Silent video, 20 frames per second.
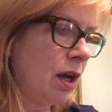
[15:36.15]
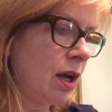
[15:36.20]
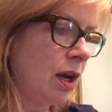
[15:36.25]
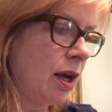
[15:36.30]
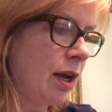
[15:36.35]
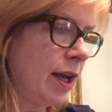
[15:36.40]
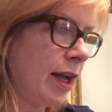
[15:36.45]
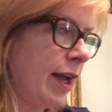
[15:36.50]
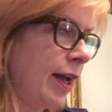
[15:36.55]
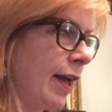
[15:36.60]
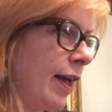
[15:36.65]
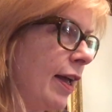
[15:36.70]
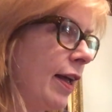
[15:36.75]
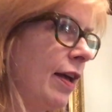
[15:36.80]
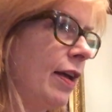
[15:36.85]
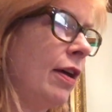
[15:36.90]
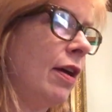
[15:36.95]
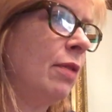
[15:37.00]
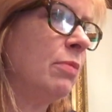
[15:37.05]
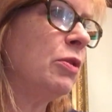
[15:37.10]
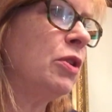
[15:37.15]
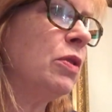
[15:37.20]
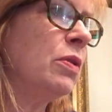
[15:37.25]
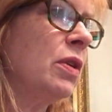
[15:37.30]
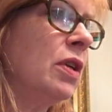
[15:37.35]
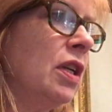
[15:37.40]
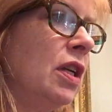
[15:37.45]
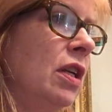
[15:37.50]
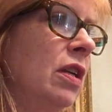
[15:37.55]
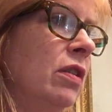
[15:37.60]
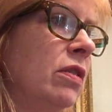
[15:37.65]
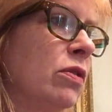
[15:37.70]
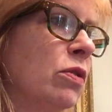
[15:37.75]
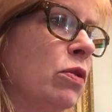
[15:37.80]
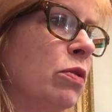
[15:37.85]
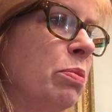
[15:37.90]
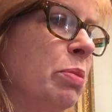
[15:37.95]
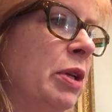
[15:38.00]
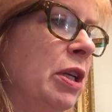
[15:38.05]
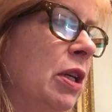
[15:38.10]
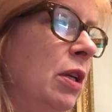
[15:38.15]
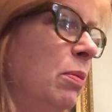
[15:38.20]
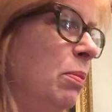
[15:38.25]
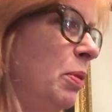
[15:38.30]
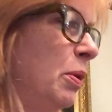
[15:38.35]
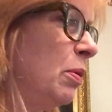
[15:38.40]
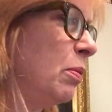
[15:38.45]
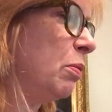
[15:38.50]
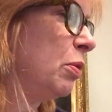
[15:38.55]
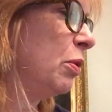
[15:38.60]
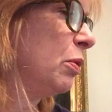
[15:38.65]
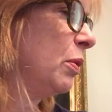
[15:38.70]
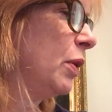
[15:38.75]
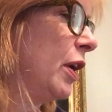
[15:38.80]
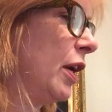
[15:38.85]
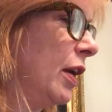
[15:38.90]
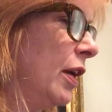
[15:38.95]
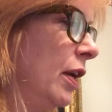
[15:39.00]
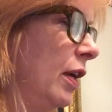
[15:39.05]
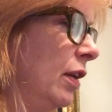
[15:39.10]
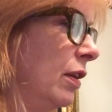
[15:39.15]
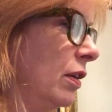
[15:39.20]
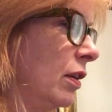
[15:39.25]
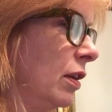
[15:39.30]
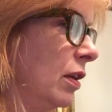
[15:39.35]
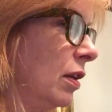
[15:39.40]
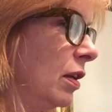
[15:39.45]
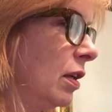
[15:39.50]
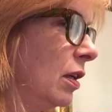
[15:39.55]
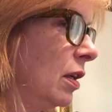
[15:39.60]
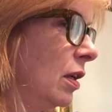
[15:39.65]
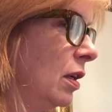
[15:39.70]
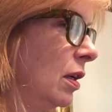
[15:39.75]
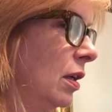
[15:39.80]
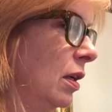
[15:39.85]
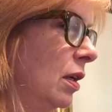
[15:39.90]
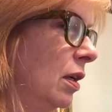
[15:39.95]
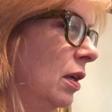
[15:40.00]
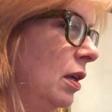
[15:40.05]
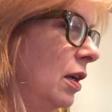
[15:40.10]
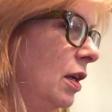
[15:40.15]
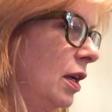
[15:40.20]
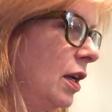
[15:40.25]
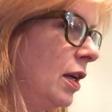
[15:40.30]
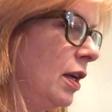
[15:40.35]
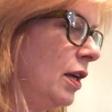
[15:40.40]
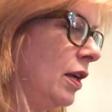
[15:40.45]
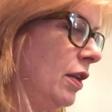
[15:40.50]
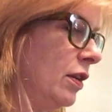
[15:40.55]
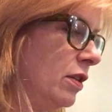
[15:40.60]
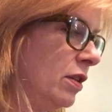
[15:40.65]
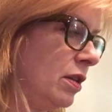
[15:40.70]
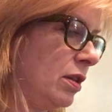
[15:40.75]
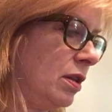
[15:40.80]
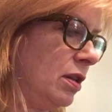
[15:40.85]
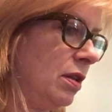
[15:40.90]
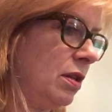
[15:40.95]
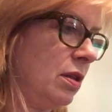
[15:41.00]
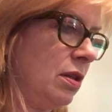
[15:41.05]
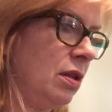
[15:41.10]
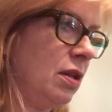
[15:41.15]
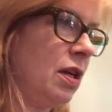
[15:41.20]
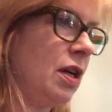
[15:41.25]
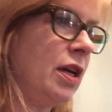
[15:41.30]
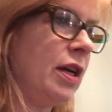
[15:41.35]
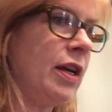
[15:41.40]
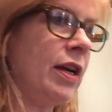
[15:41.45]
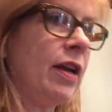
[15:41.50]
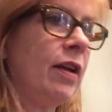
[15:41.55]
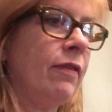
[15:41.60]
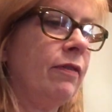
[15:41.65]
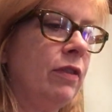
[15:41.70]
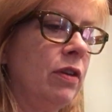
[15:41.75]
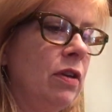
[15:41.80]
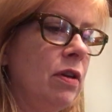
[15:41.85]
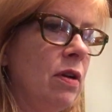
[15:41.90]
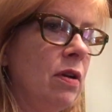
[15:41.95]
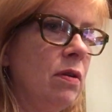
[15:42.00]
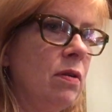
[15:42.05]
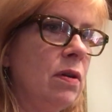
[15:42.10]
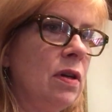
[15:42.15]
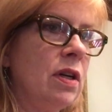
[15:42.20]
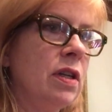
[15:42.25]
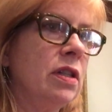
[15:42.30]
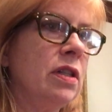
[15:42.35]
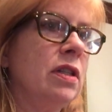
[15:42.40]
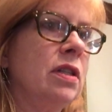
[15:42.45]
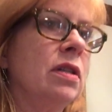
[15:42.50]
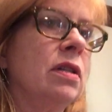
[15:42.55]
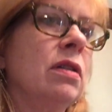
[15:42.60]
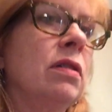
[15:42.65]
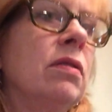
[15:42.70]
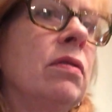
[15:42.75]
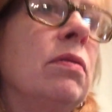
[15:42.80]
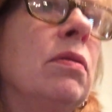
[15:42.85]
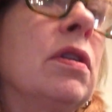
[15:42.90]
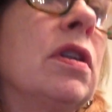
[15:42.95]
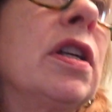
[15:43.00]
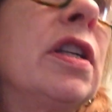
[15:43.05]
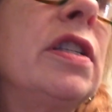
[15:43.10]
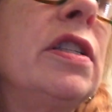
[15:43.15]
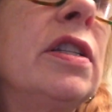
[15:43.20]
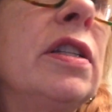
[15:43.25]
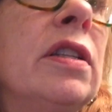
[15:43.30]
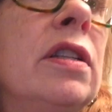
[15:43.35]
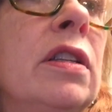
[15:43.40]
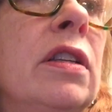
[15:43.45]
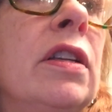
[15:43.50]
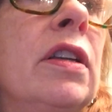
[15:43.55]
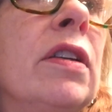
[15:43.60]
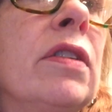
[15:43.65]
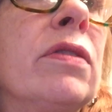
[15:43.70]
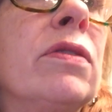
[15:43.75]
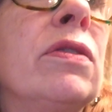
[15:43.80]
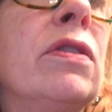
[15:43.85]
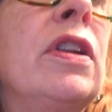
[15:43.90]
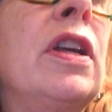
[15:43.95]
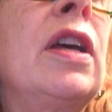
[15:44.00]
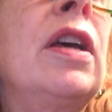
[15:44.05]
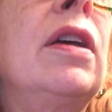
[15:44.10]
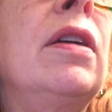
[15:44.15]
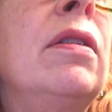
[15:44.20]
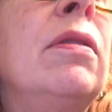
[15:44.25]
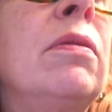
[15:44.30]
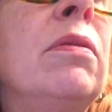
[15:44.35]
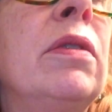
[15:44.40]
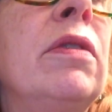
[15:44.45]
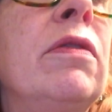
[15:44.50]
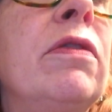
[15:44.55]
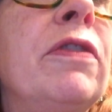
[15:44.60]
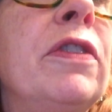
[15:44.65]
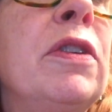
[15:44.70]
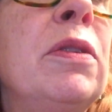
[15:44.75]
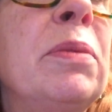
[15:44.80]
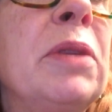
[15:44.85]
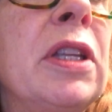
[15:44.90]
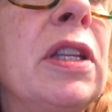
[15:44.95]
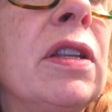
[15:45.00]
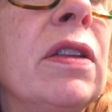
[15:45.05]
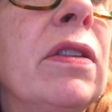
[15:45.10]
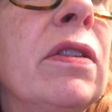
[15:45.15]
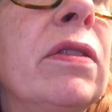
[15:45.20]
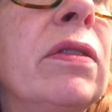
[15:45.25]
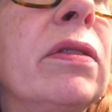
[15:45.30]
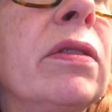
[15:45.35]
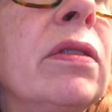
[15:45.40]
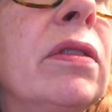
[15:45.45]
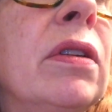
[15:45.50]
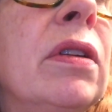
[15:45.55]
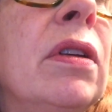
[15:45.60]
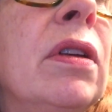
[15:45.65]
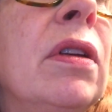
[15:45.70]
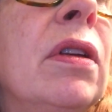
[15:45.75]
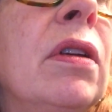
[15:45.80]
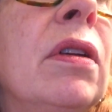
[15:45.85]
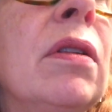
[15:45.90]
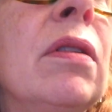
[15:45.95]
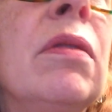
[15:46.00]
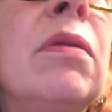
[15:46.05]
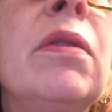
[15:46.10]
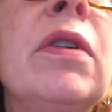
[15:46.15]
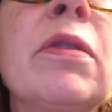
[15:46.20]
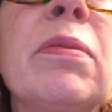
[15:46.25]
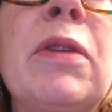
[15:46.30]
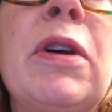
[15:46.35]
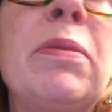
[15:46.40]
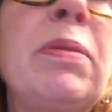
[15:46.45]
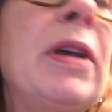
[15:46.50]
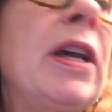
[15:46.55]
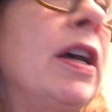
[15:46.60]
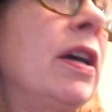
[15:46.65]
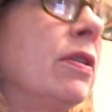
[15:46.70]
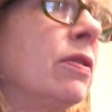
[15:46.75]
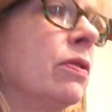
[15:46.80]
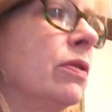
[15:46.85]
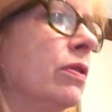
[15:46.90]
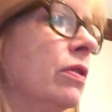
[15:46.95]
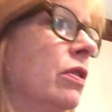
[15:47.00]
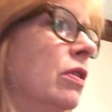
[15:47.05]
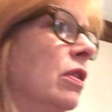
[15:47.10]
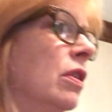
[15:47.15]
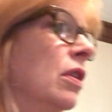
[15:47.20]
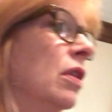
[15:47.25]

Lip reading: I'm doing Easter Peep Parade, and I have no idea what I did yesterday when filming this with my pattern.